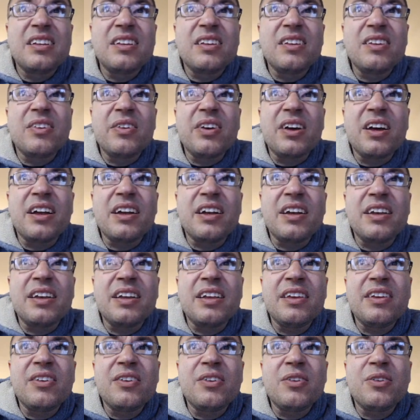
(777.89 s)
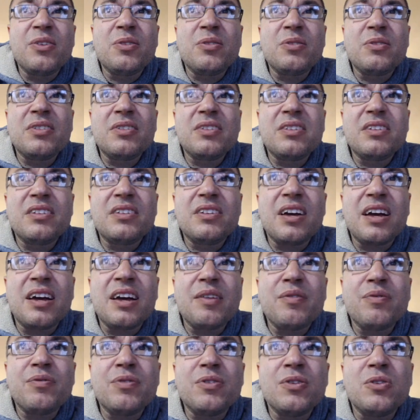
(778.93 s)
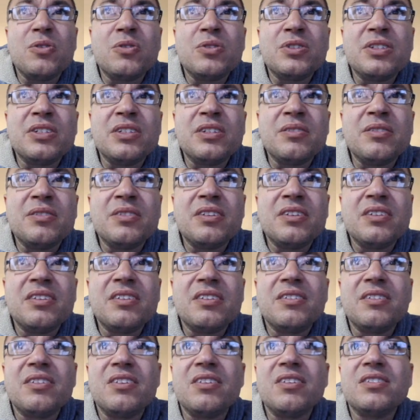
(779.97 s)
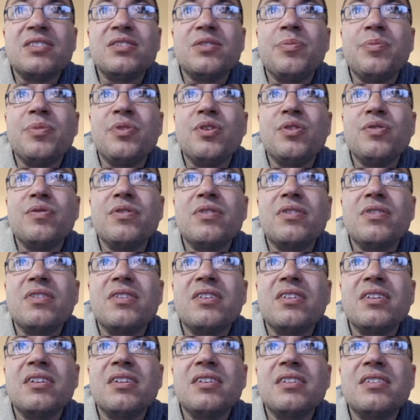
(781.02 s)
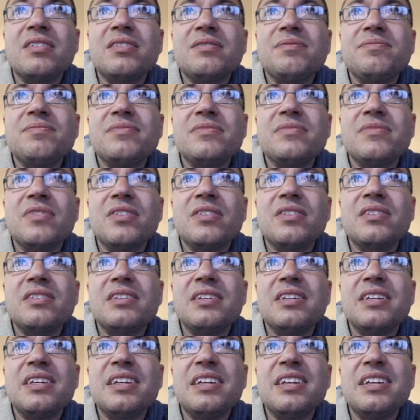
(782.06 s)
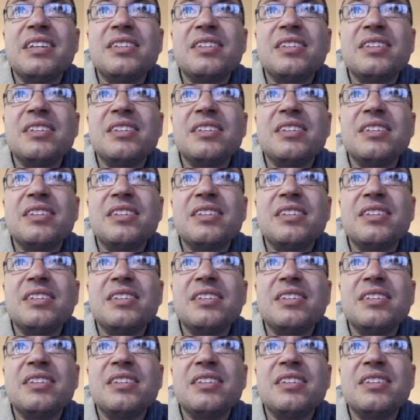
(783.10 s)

Now we got a Neo Typhlosion. Also beautiful card. Don't see any